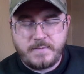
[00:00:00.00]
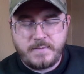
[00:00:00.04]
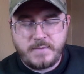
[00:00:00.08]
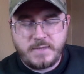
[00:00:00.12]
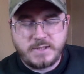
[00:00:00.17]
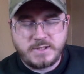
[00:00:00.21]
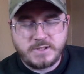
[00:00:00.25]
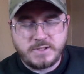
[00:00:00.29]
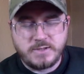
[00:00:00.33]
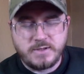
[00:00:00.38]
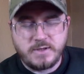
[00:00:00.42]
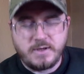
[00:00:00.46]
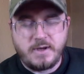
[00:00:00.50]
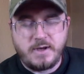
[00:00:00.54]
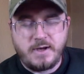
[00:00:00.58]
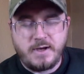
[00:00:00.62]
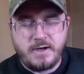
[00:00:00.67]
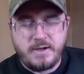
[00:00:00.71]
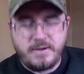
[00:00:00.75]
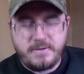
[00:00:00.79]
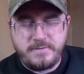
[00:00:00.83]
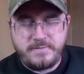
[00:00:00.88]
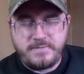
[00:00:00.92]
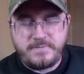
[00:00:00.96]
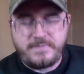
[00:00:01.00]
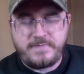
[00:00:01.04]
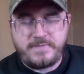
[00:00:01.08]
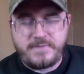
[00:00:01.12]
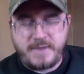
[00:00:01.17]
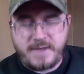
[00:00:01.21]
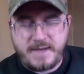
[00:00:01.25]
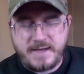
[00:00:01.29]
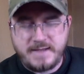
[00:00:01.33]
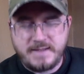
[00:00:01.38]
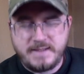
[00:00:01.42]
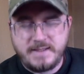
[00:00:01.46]
It's your
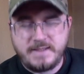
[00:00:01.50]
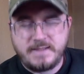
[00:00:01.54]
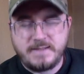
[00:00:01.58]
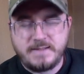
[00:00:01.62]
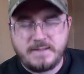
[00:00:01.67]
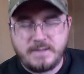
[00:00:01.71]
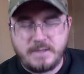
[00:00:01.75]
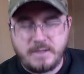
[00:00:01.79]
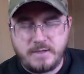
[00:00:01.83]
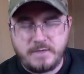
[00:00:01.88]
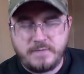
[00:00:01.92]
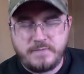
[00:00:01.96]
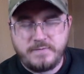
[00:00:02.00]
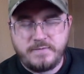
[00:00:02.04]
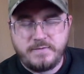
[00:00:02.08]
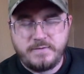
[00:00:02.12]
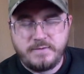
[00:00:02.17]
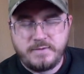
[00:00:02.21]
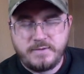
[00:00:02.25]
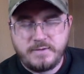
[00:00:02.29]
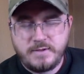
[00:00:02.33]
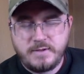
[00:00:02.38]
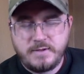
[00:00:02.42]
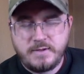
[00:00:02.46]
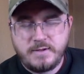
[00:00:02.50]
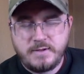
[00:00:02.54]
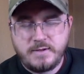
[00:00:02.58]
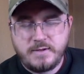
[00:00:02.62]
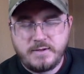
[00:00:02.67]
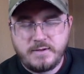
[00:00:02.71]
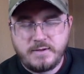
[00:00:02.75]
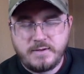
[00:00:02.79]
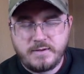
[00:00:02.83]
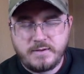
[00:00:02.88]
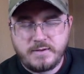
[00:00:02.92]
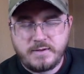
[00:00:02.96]
unfailing love
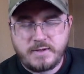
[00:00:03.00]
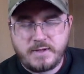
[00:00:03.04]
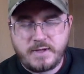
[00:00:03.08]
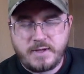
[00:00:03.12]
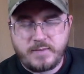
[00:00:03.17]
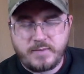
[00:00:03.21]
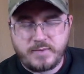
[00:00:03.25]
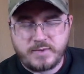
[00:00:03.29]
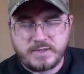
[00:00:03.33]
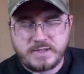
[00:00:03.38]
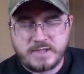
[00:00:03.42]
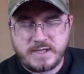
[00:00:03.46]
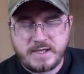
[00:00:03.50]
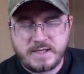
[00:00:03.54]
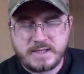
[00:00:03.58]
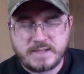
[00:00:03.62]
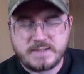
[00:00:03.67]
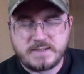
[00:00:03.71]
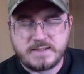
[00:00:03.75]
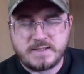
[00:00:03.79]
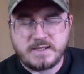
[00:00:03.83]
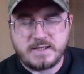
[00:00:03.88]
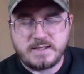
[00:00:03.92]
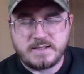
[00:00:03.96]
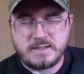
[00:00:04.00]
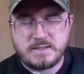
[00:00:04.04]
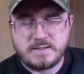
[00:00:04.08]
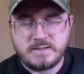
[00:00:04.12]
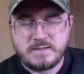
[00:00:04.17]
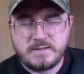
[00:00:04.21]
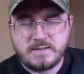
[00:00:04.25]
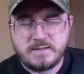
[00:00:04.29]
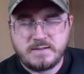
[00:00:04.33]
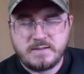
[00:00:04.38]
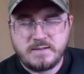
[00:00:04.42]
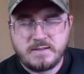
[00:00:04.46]
that protects
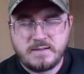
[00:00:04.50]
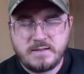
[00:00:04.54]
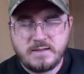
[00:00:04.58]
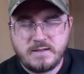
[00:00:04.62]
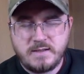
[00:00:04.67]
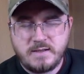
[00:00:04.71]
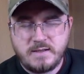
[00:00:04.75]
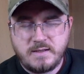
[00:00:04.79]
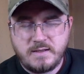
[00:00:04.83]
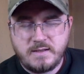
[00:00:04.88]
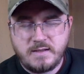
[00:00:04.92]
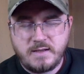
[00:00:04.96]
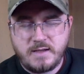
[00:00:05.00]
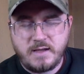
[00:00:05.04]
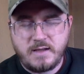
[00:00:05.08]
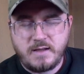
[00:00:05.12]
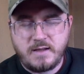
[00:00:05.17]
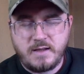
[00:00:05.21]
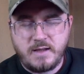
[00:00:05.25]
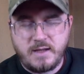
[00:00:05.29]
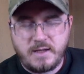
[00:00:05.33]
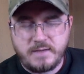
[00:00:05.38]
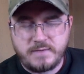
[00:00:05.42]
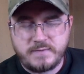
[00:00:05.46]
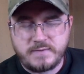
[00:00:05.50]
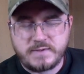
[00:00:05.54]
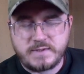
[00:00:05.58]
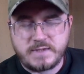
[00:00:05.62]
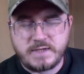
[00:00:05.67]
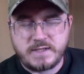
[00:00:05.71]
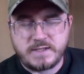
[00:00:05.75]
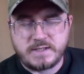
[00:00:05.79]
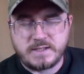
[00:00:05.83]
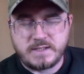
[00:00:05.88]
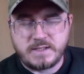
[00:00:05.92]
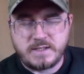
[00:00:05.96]
us and loves
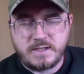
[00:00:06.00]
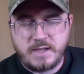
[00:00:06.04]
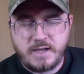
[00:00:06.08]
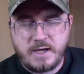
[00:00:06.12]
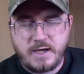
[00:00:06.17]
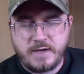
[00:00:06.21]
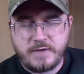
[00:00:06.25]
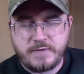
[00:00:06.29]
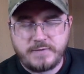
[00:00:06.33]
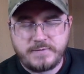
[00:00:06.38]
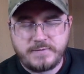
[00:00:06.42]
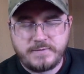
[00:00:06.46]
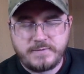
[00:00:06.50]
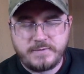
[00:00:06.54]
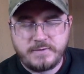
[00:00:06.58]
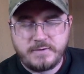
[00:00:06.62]
us enough